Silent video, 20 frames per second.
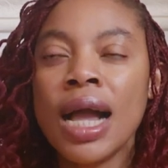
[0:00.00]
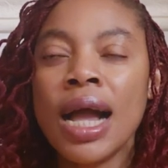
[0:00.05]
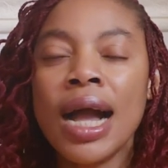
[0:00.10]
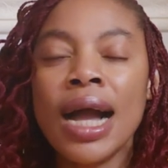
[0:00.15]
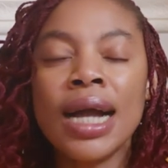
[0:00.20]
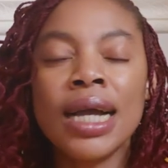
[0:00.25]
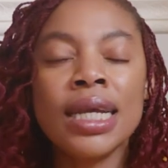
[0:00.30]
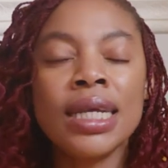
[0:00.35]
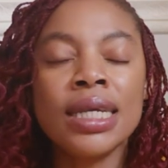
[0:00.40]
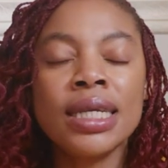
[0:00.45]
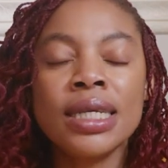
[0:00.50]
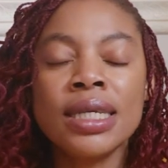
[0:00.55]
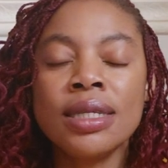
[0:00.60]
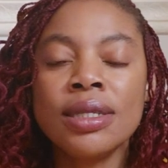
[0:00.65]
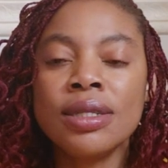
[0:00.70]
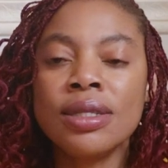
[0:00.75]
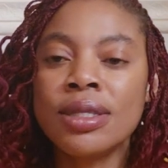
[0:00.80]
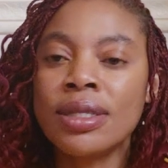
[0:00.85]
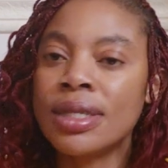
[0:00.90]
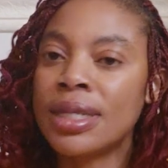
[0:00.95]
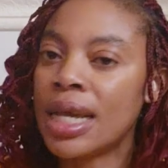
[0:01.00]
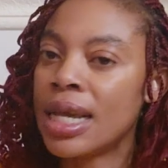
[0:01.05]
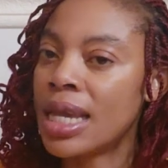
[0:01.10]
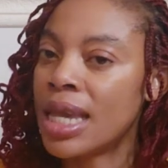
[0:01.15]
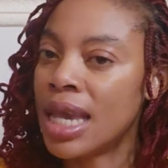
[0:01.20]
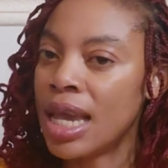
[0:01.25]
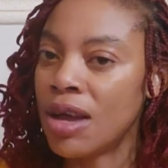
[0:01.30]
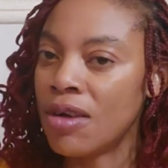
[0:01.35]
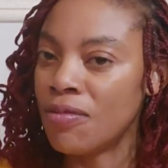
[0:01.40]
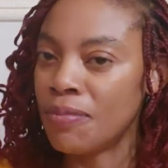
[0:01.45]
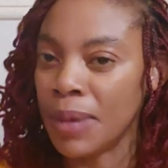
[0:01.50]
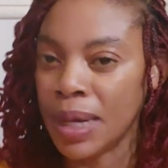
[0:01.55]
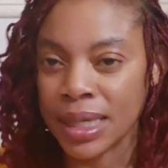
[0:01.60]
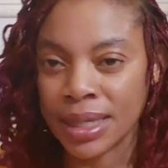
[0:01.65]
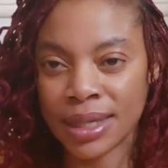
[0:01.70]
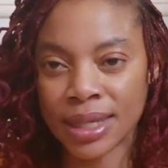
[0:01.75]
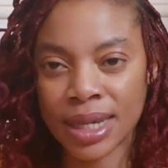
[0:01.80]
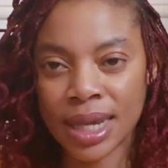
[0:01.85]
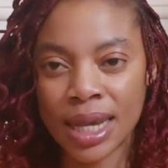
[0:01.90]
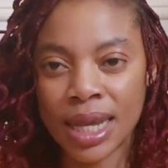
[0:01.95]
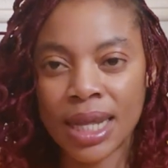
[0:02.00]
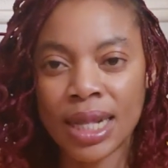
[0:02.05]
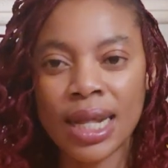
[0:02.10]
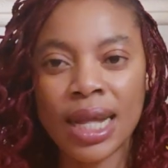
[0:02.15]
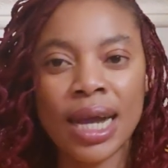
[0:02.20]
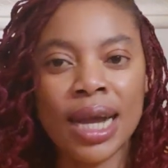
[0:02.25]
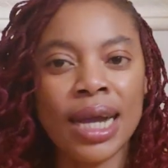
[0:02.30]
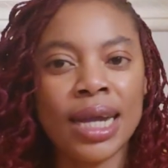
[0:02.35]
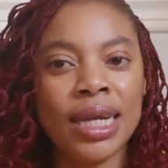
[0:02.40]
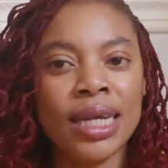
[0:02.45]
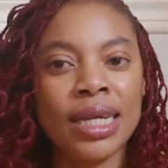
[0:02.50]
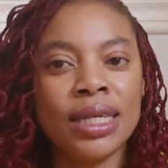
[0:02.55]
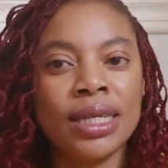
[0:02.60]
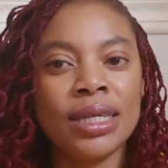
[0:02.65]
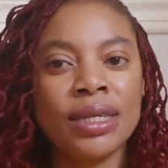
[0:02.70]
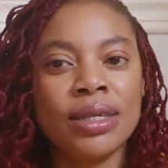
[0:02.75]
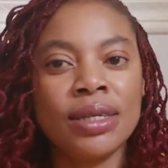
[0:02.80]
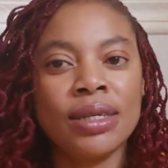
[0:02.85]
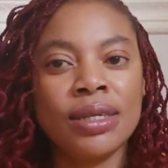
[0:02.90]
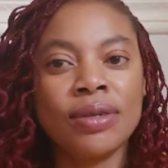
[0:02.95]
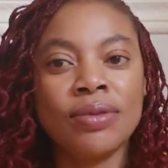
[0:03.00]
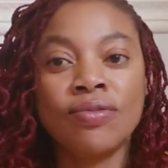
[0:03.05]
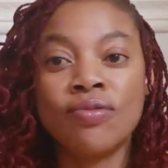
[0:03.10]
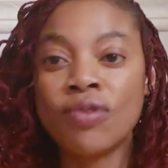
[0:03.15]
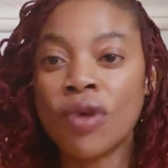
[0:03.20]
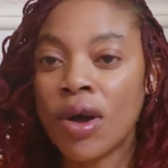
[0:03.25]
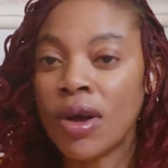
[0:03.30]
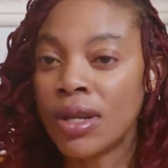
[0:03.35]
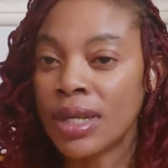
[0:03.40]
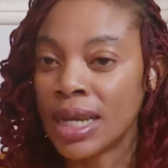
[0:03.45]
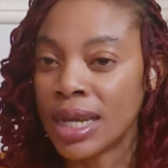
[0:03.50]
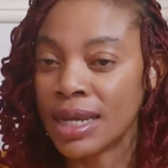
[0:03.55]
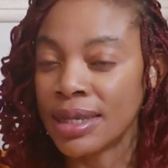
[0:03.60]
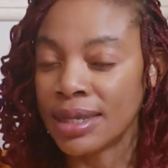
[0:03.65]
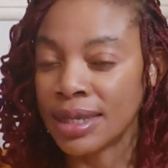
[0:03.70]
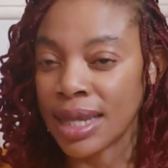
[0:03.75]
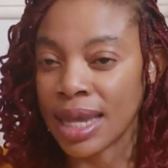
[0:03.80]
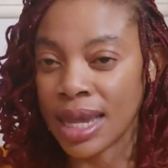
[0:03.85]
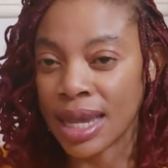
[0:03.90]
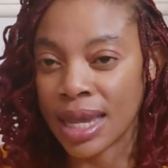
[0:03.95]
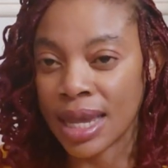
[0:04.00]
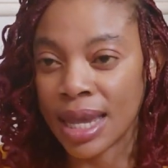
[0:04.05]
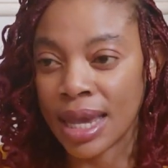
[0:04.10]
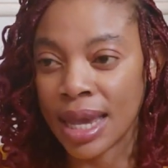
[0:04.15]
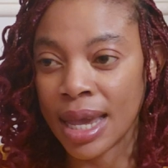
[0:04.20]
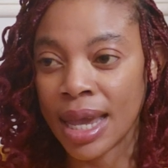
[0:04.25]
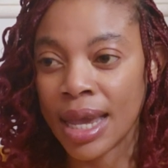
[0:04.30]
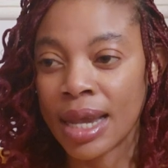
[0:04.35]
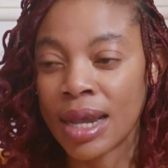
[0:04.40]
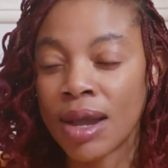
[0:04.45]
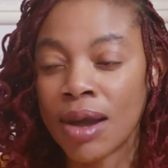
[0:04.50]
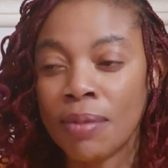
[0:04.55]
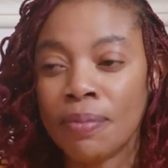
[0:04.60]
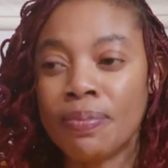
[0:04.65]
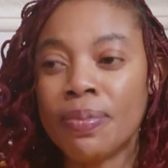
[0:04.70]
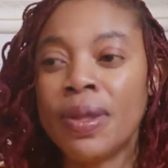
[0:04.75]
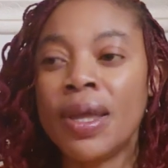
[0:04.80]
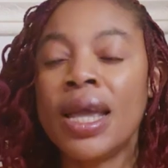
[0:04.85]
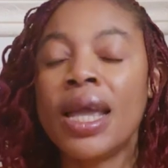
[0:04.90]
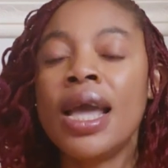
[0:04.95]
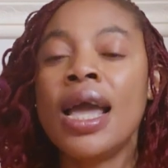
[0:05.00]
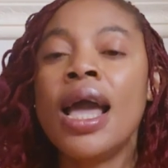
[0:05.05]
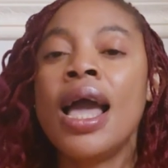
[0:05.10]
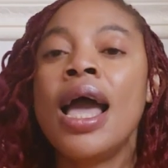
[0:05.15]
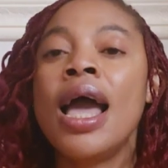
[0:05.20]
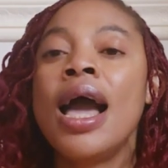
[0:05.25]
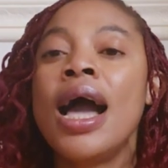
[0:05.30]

I take care of my skin. I run a skincare company.